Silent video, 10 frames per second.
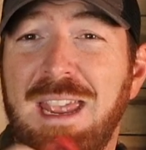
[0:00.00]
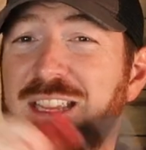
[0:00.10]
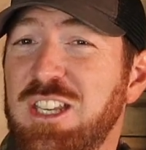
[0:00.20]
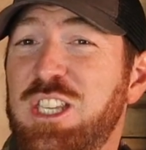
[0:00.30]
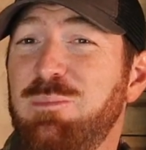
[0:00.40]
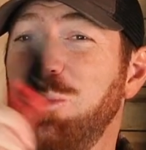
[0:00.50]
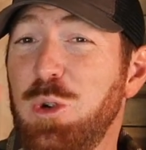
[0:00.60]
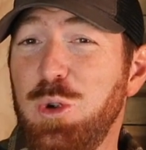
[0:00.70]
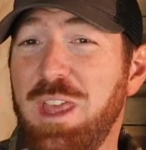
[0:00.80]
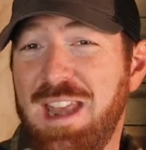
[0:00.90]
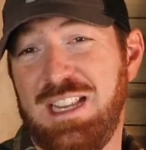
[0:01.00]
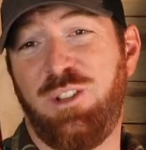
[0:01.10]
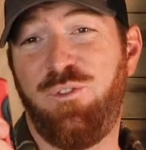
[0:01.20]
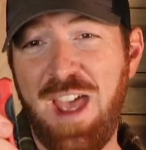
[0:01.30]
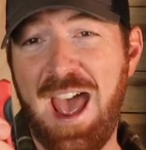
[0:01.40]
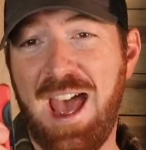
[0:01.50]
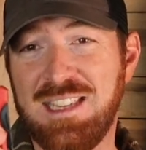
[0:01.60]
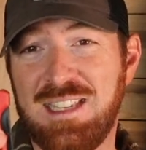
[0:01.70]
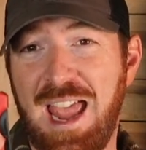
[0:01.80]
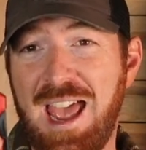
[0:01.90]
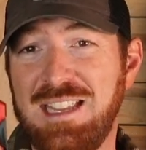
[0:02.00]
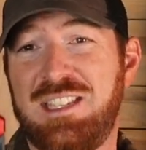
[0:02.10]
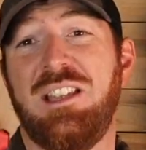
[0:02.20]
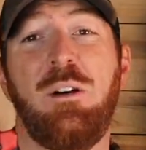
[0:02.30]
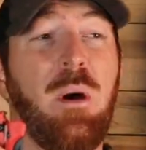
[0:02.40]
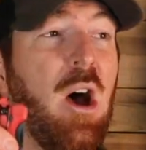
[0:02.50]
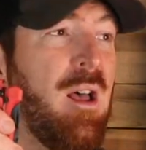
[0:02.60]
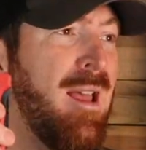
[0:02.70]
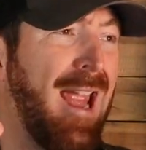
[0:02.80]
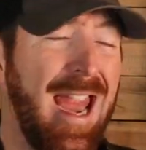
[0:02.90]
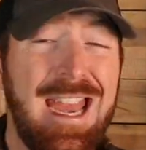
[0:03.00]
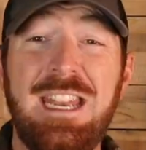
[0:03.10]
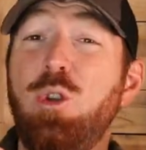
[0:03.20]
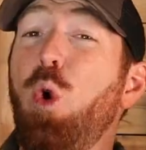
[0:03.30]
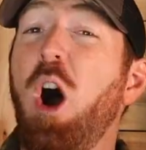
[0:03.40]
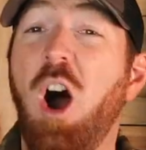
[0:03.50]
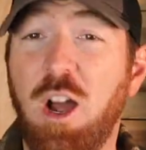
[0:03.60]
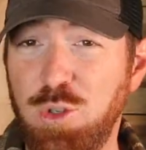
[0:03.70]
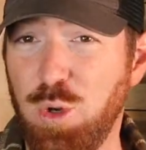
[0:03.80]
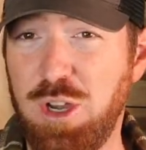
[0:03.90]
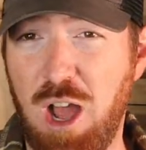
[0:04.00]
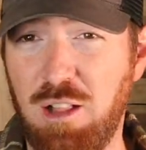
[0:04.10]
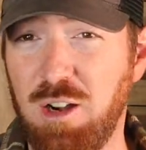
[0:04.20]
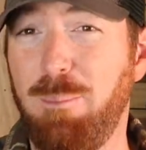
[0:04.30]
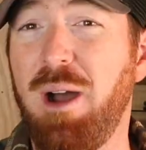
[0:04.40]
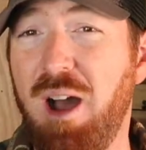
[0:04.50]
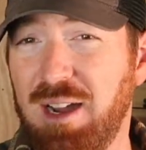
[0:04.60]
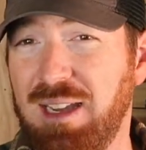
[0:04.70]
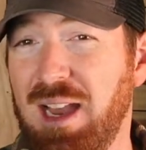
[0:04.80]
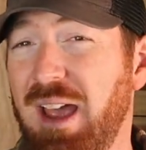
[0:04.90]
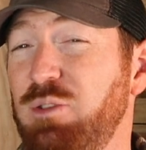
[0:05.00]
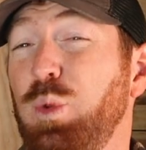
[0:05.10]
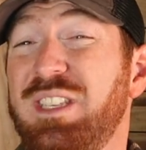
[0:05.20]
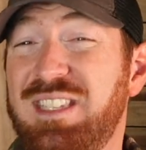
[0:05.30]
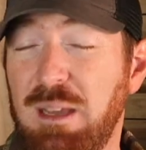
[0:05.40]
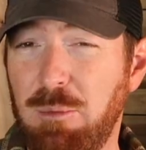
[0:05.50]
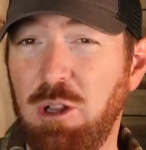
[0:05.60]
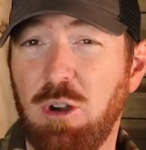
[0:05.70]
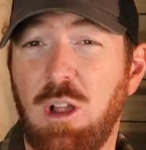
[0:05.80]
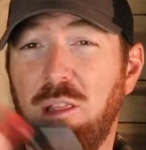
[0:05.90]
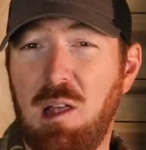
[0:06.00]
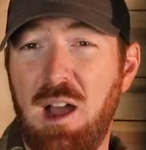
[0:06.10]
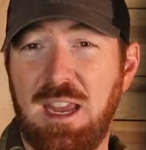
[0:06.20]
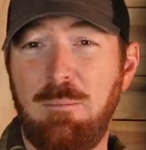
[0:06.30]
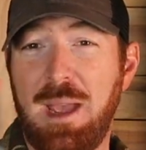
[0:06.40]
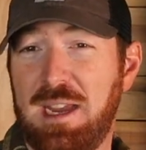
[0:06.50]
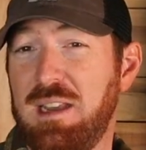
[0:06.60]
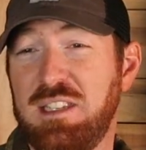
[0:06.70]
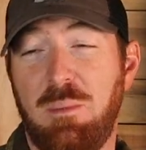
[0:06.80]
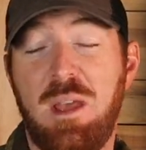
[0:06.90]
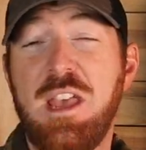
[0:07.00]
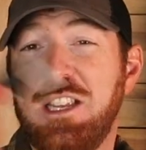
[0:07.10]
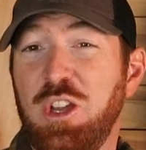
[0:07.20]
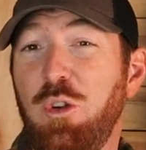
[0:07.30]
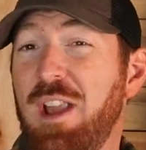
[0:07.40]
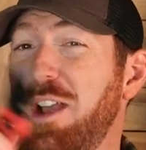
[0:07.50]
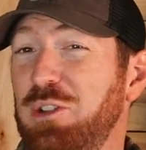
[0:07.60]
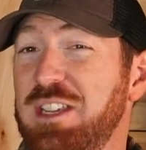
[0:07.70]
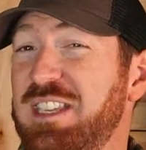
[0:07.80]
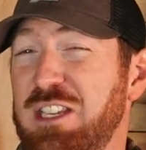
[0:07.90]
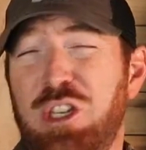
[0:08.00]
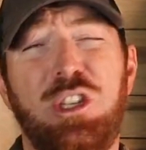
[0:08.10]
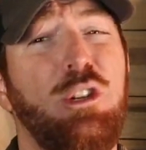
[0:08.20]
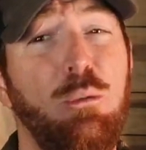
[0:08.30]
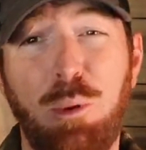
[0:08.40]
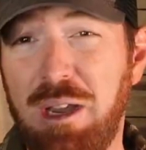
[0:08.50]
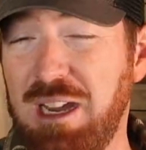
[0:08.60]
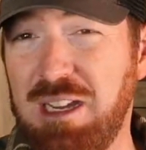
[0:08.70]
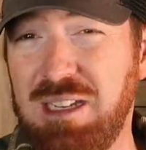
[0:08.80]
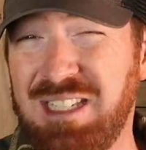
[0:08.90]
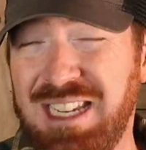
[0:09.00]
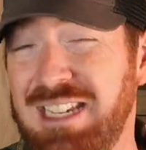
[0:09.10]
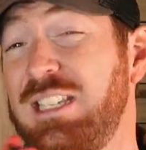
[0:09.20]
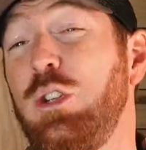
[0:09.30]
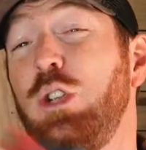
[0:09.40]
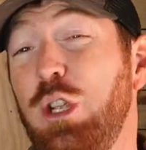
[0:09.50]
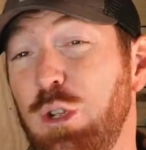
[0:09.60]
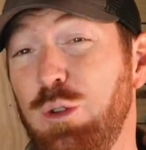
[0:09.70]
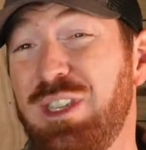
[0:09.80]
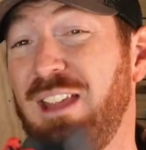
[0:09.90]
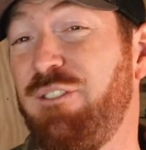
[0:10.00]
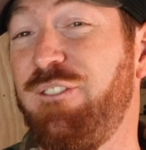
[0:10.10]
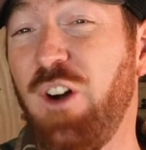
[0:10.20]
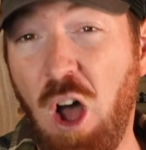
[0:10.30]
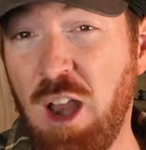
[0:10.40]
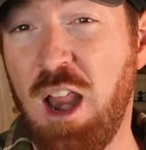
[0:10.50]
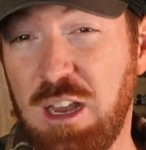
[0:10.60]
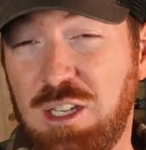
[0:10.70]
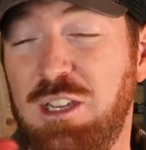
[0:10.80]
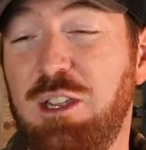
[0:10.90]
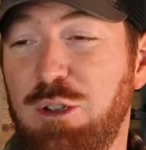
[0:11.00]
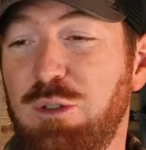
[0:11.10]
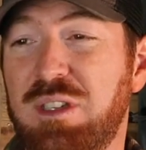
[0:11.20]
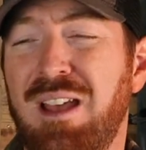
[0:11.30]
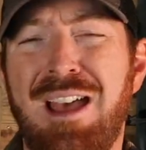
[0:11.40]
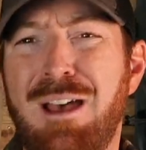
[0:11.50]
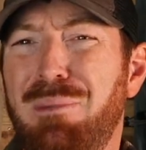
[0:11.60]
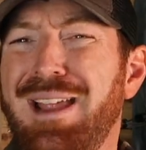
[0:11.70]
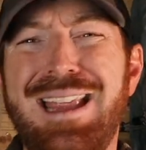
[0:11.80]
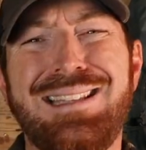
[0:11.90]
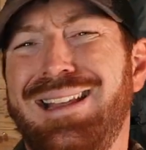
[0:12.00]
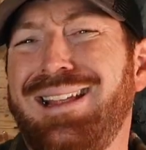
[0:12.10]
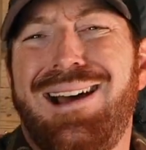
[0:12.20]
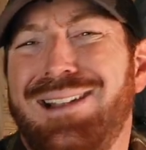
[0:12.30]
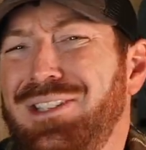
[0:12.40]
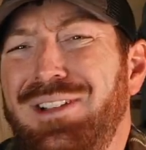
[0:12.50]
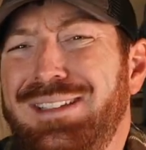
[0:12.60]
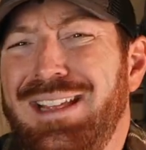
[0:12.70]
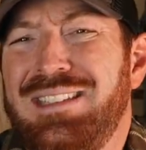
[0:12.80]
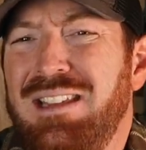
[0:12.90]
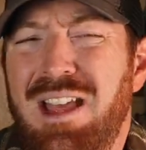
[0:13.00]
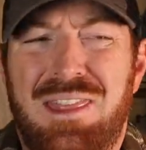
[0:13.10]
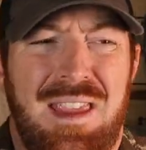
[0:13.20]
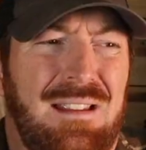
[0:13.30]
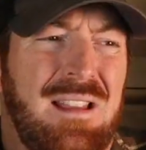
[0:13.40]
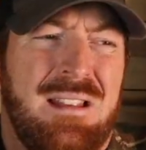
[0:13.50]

is as smooth and as fast as some $80 to $100 pocket knives with similar locking mechanism. So not only is it super easy to use and fun to use, but it's gonna cost you like next to nothing.